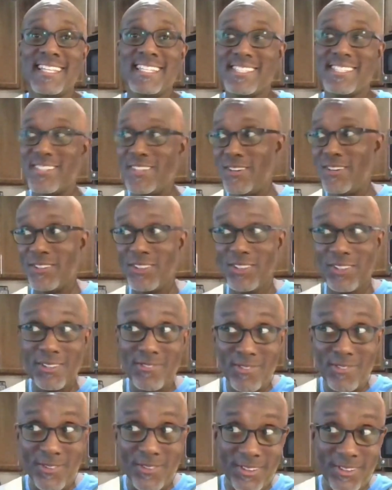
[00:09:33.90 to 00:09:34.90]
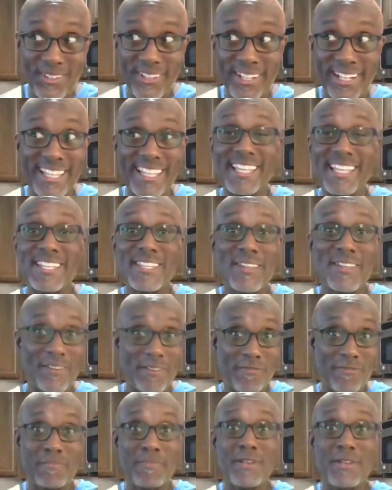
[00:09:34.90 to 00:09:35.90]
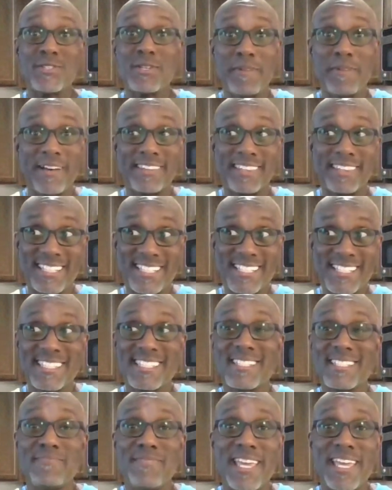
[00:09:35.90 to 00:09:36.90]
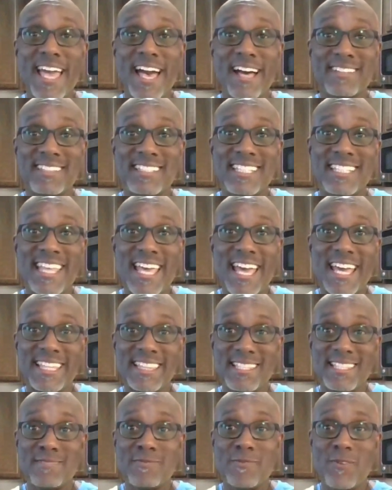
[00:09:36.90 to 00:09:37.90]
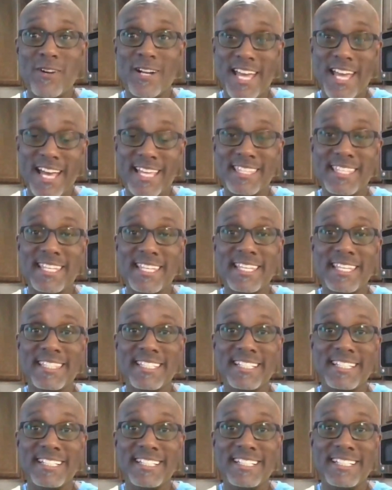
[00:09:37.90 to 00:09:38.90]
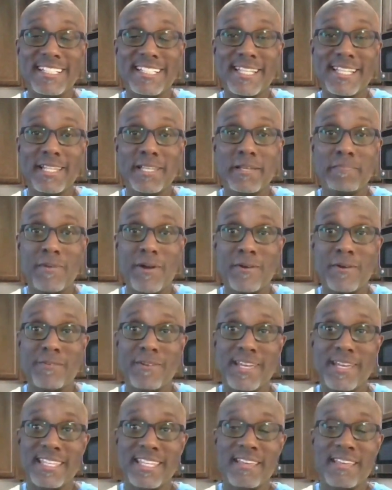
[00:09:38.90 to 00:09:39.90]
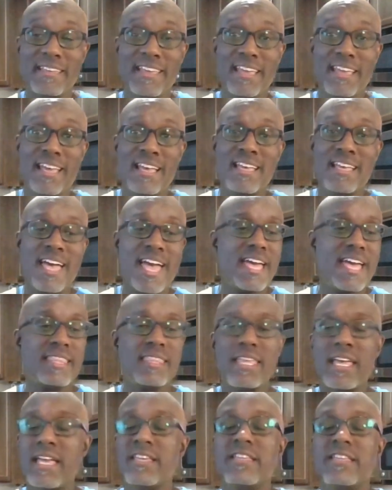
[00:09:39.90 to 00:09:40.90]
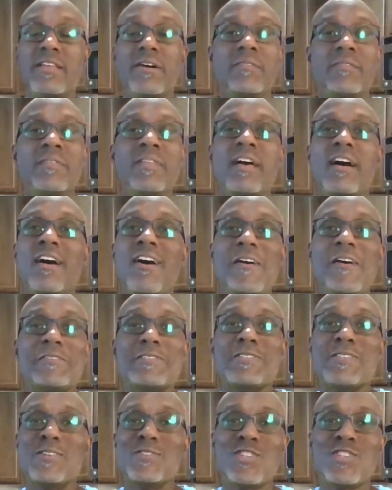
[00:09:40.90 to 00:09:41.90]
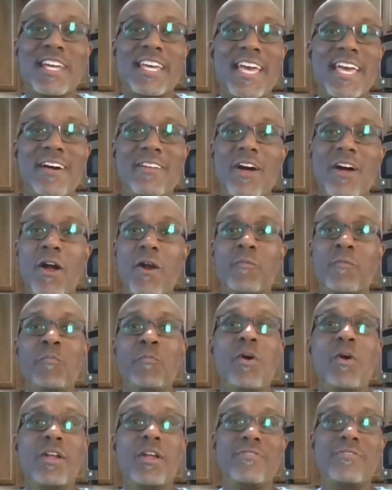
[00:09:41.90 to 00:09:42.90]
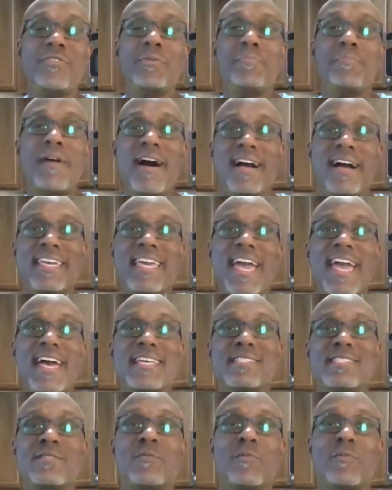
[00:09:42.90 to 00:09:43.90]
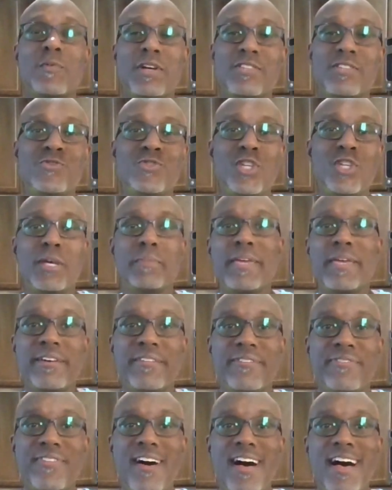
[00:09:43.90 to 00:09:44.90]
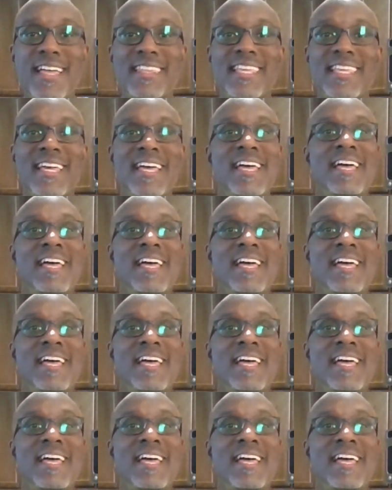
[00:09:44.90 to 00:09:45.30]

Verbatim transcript: So look for you know information about this to be out today, this morning. I did uh, a clip already. And, you know, also check out our wonderful podcast with Jimmy Afont.